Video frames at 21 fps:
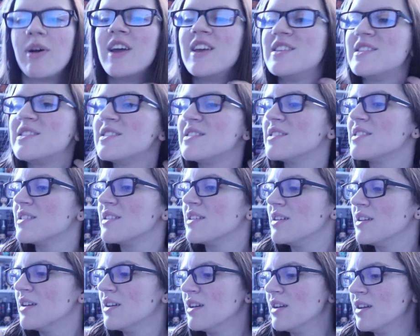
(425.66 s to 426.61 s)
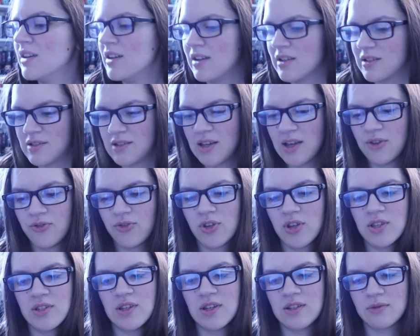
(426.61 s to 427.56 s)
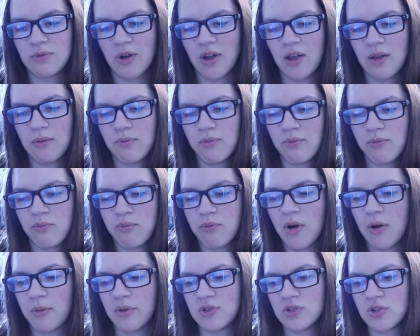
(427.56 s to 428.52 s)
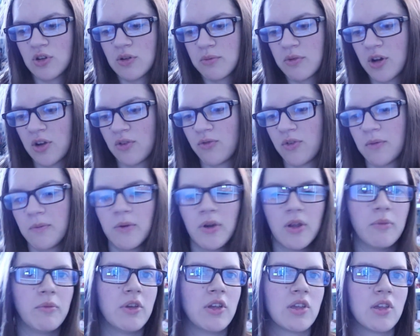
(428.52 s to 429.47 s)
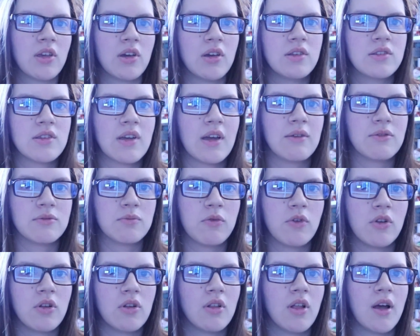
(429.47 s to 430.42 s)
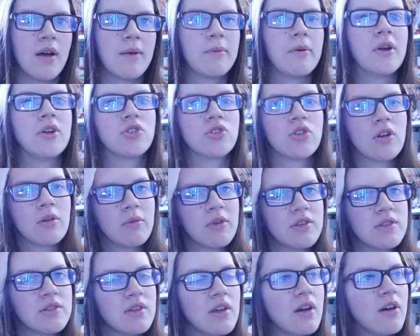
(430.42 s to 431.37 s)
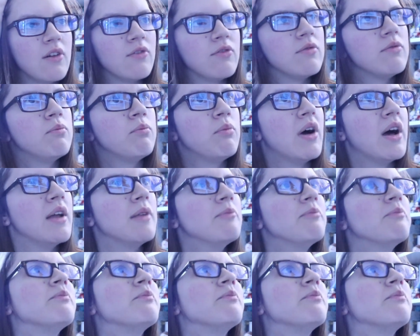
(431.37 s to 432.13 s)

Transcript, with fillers: myself myself because that's why I probably took a break from rain because I was putting a lot of pressure on myself. But